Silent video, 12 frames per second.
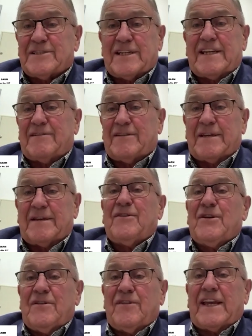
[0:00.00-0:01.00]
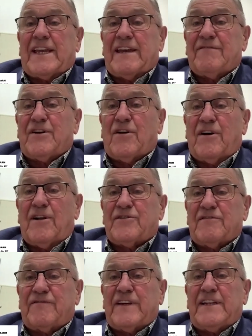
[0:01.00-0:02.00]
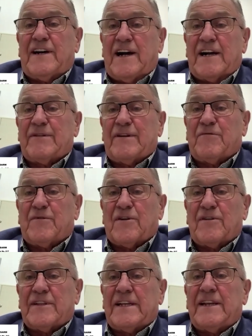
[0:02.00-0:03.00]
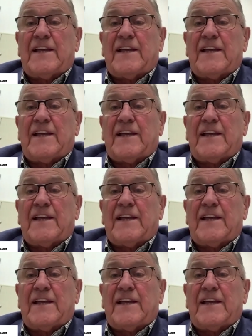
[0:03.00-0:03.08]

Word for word: They, they, they give it all to feed a hungry world and,